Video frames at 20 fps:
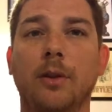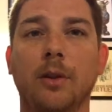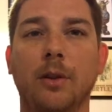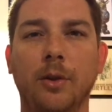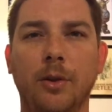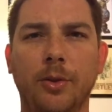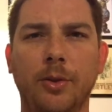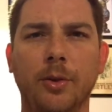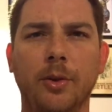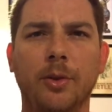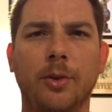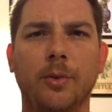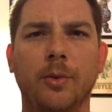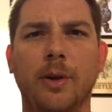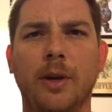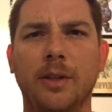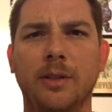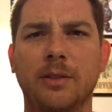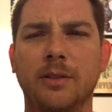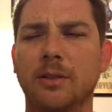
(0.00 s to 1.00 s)
Luthor
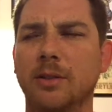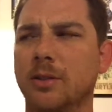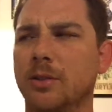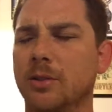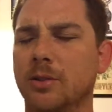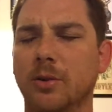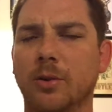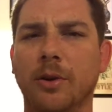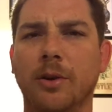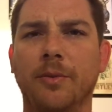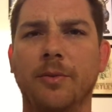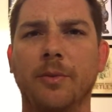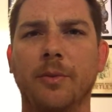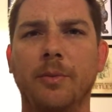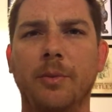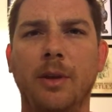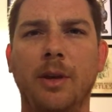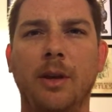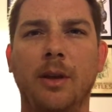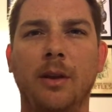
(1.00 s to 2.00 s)
threads in this story for
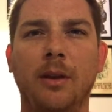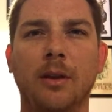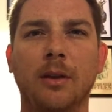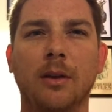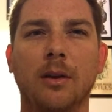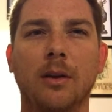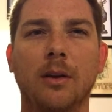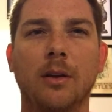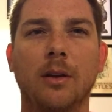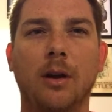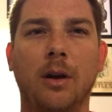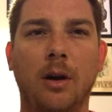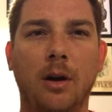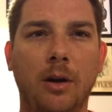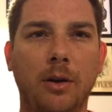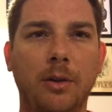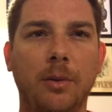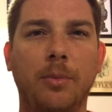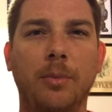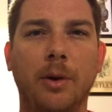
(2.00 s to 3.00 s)
me
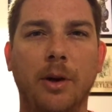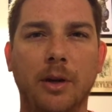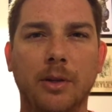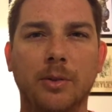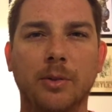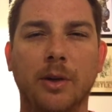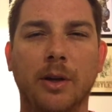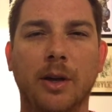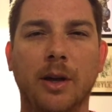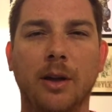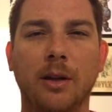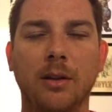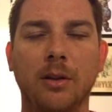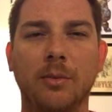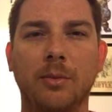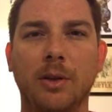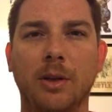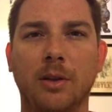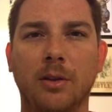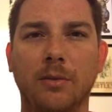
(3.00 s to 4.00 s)
are the parts where I got a little
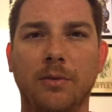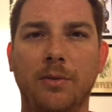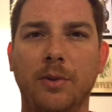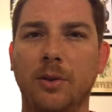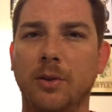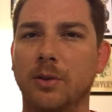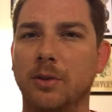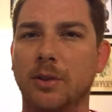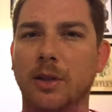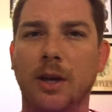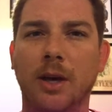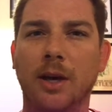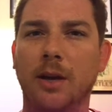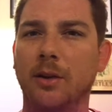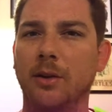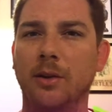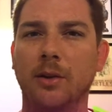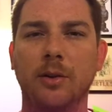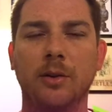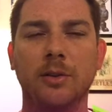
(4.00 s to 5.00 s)
bit confused. I
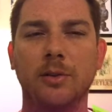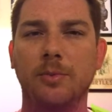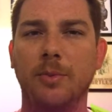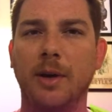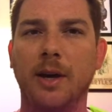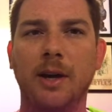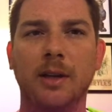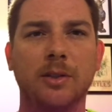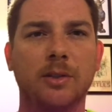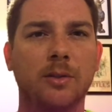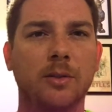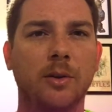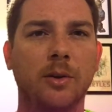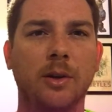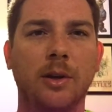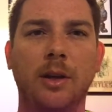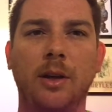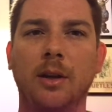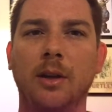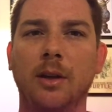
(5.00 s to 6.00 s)
don't know his
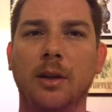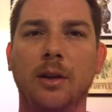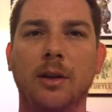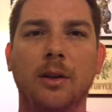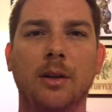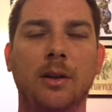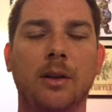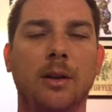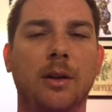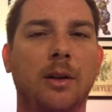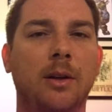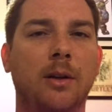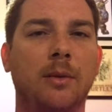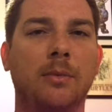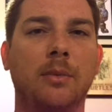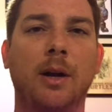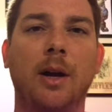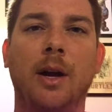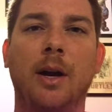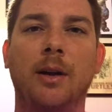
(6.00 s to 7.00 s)
backstory.
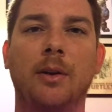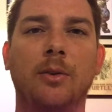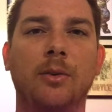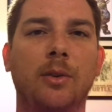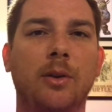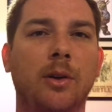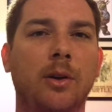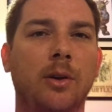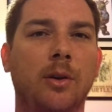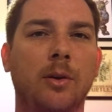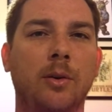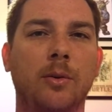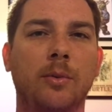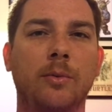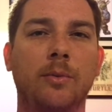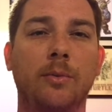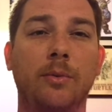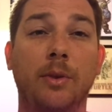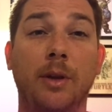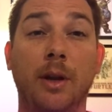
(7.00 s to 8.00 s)
I don't
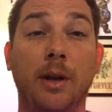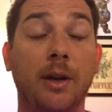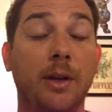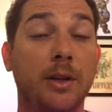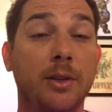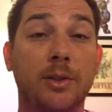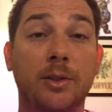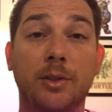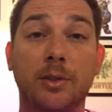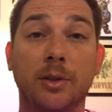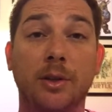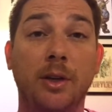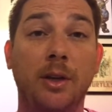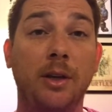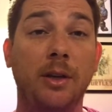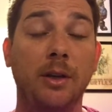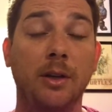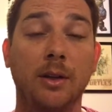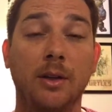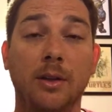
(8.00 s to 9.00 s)
know their
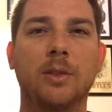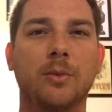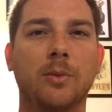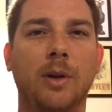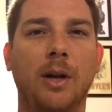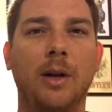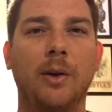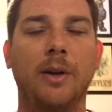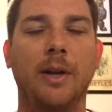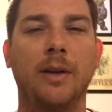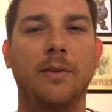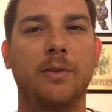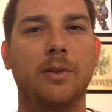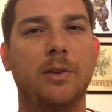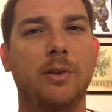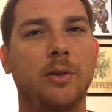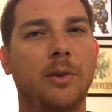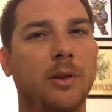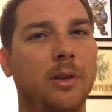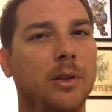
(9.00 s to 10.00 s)
history. That's where I would have to do a